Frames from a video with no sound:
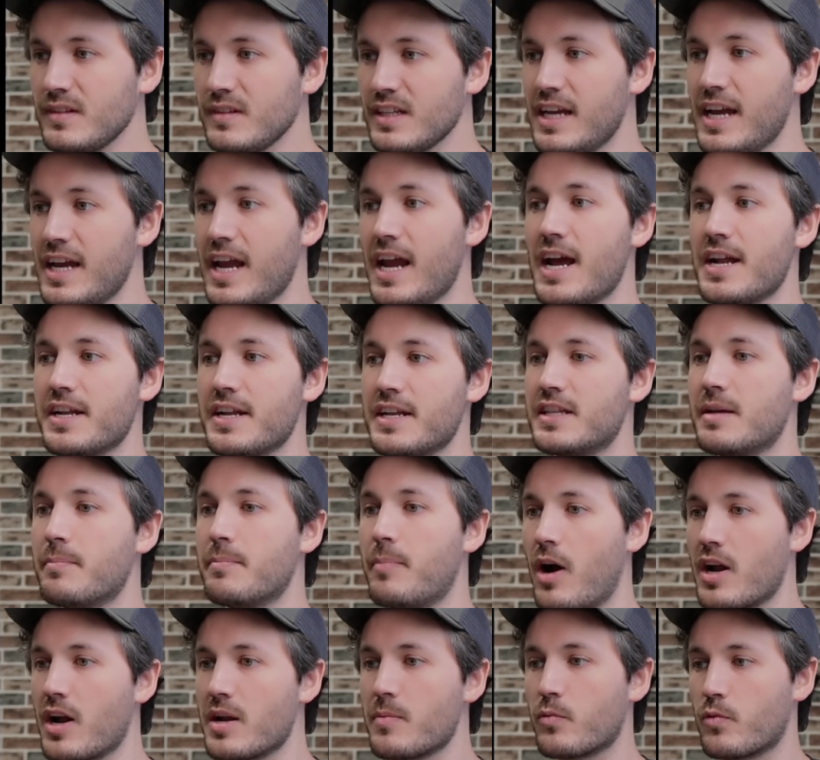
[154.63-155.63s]
And in the
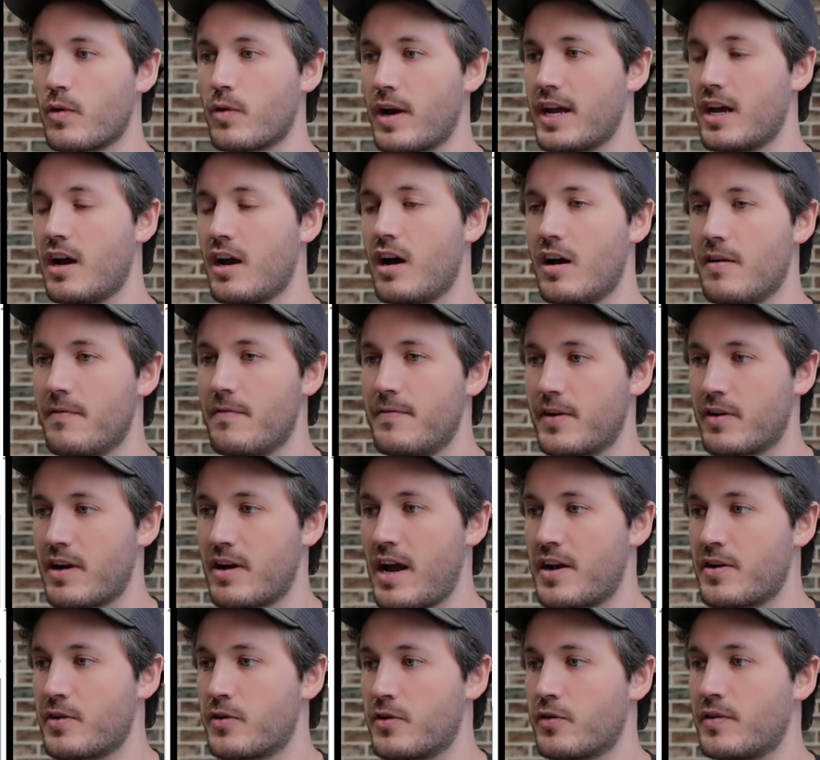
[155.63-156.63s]
bottom right of their
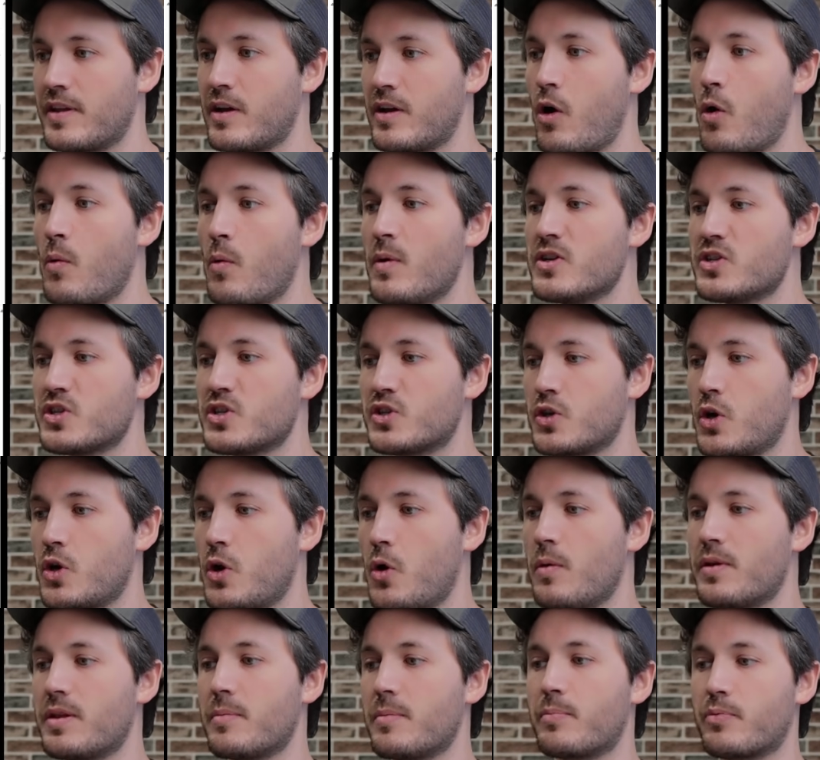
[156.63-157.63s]
editor, they always
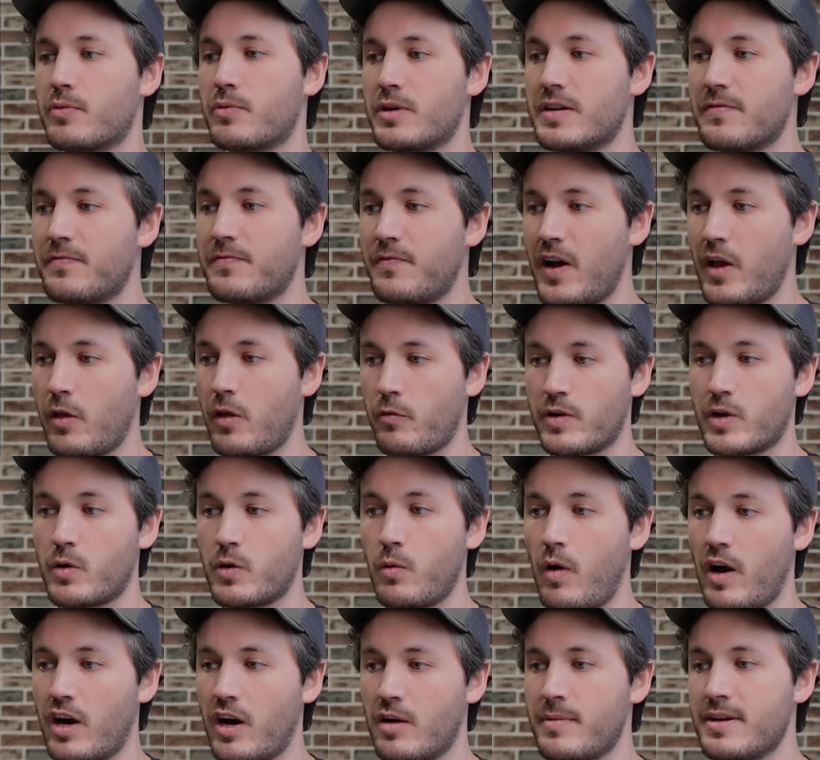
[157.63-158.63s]
show the print file
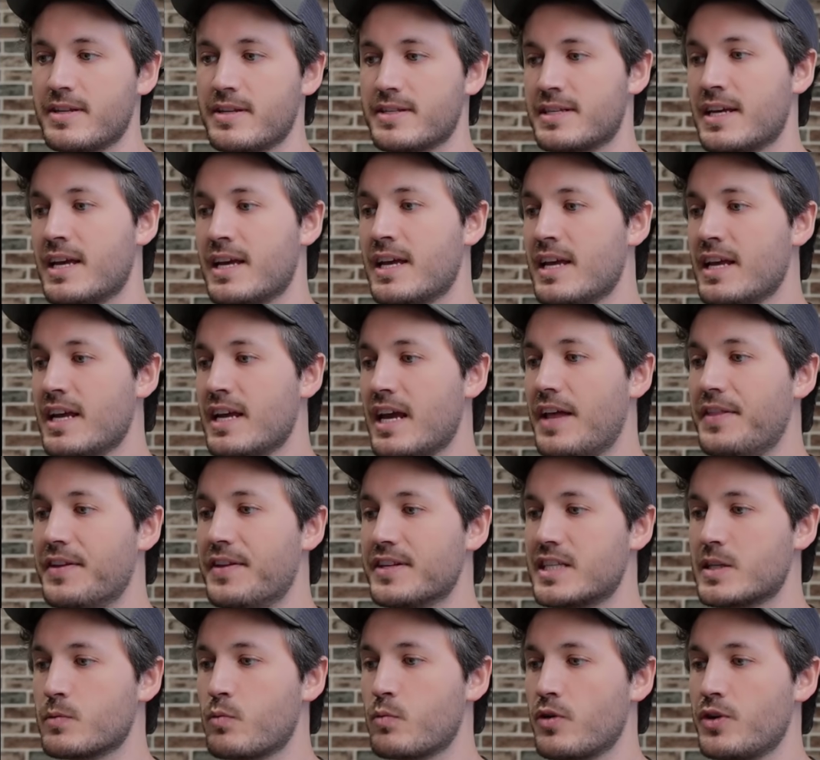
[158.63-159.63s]
requirements. And
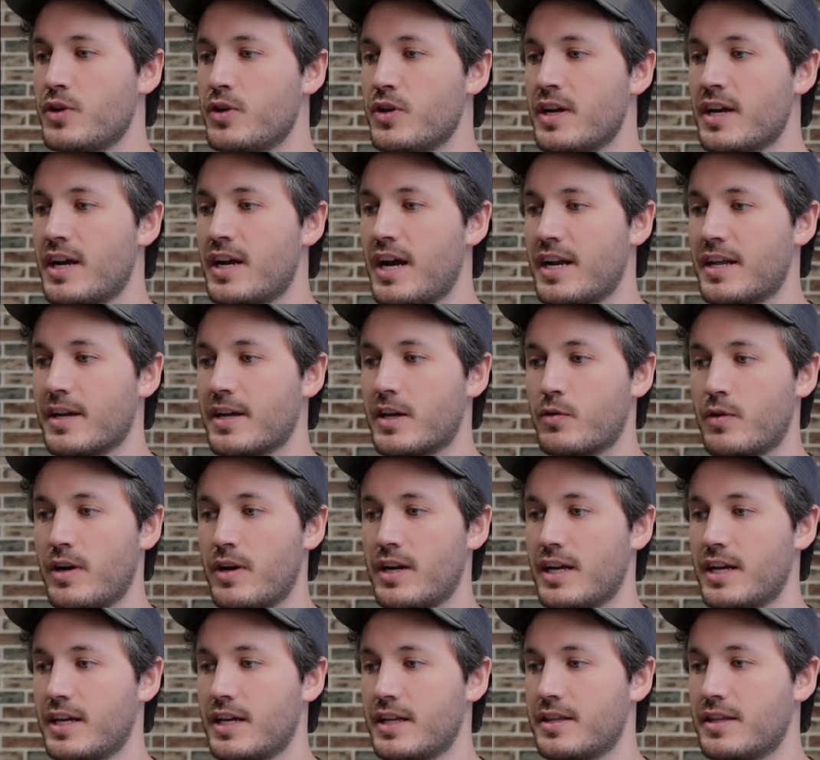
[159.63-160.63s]
this is where you can kind of
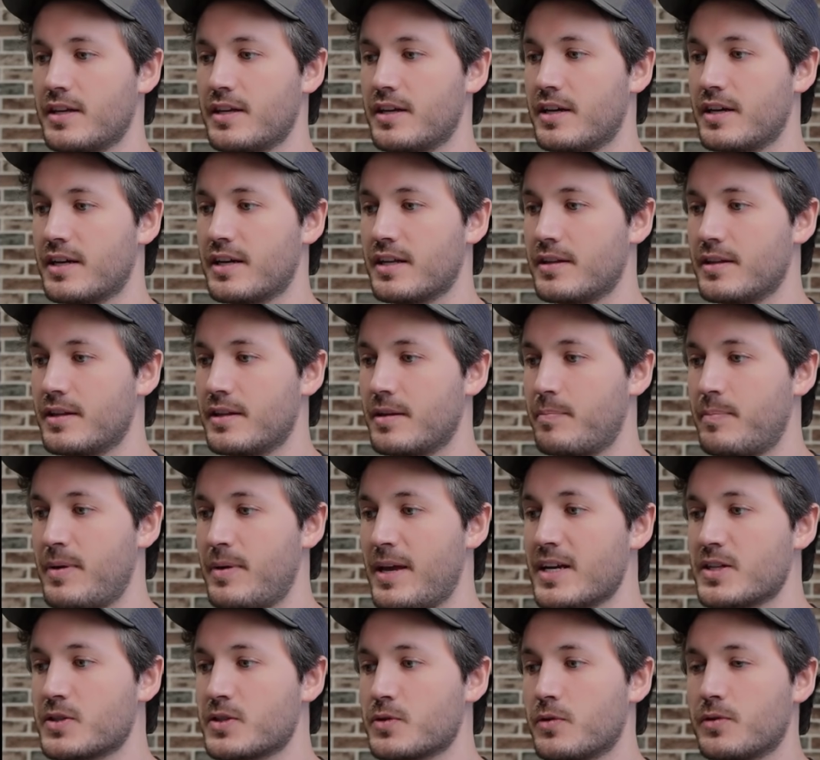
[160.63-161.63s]
get the
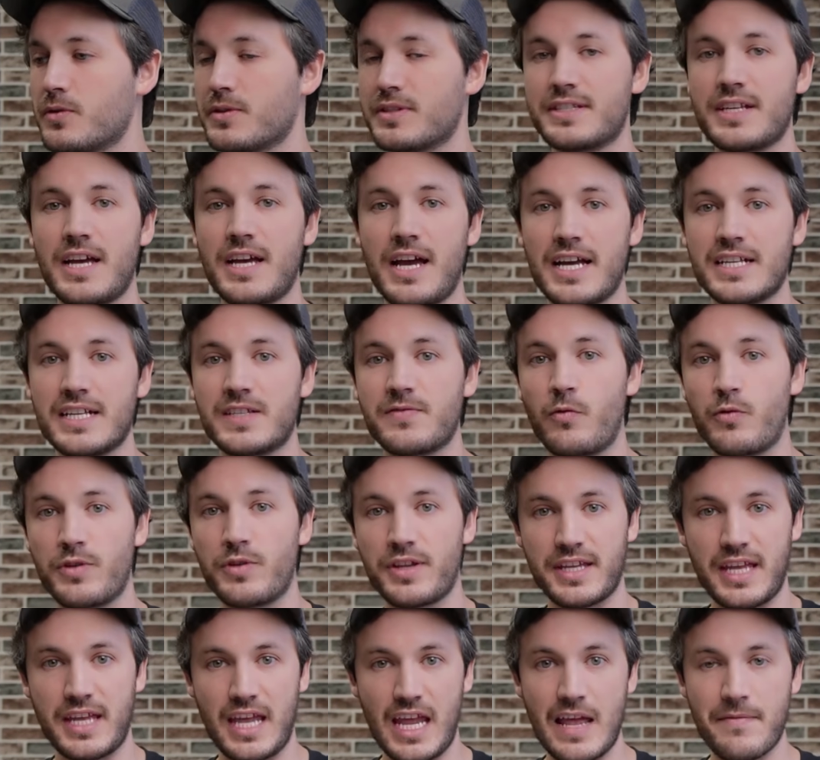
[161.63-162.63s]
pixel size for the
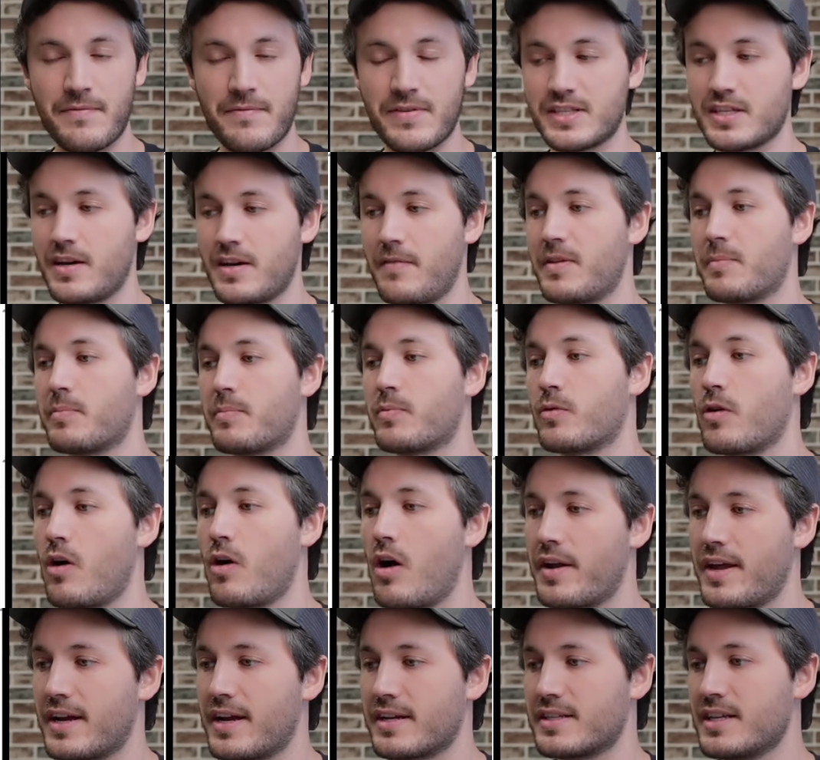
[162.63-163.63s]
canvas of the
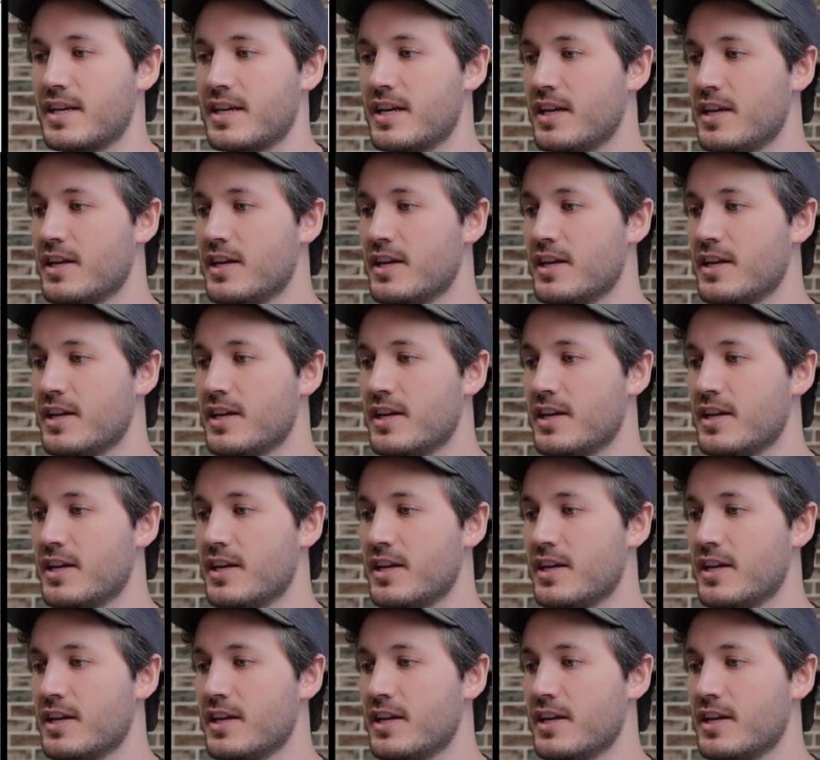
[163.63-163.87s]
product.